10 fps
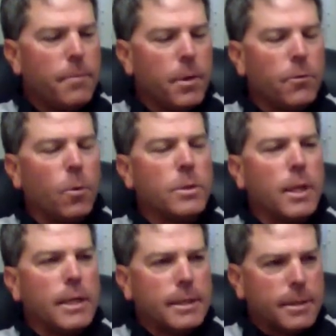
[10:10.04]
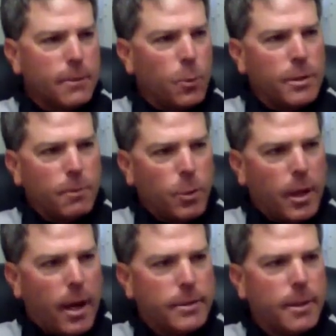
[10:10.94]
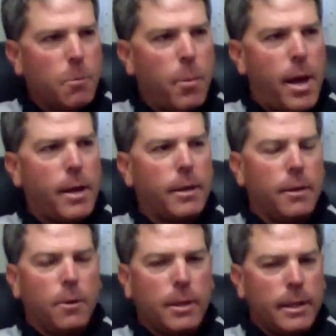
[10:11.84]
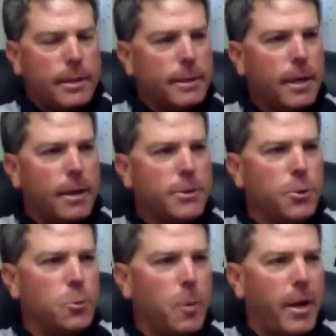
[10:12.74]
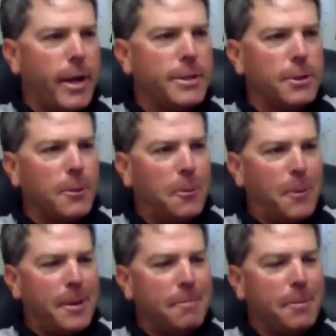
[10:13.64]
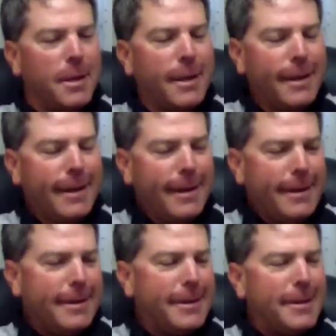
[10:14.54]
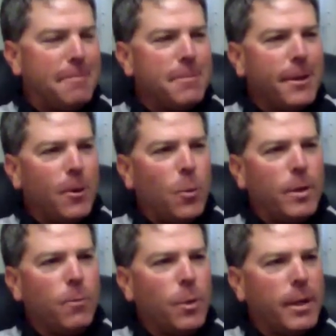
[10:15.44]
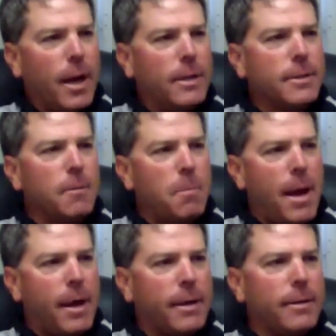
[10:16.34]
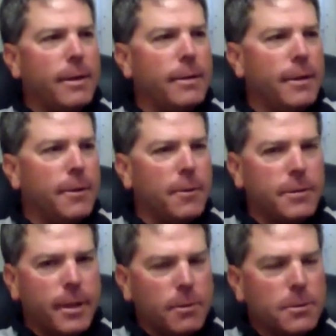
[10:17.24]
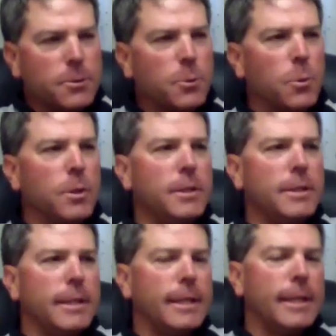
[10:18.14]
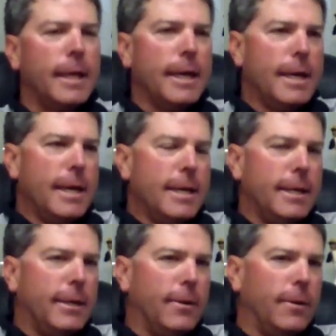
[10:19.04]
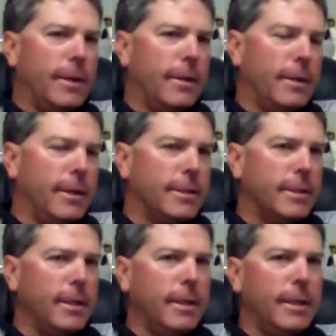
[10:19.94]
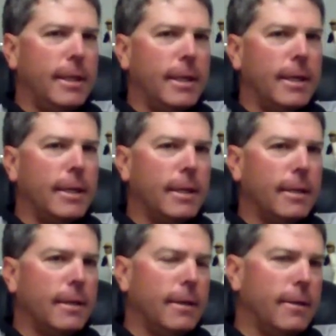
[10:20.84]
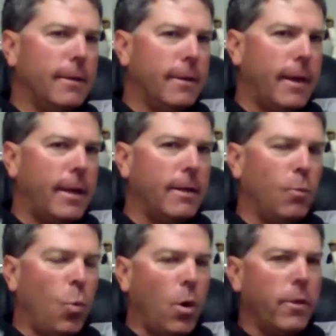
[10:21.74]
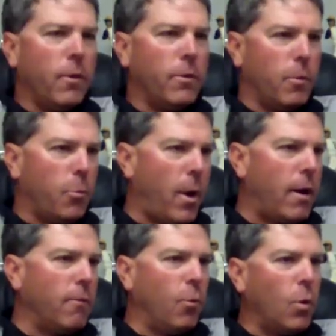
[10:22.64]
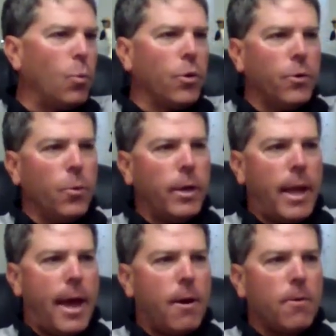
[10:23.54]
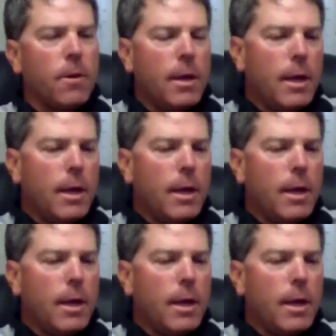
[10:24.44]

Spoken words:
Right. It's always nice to see when guys come back. You know, it kind of shows my age a little bit, but you know, when guys come back and they're telling stories, and you know, you see that they're proud of what we're doing now.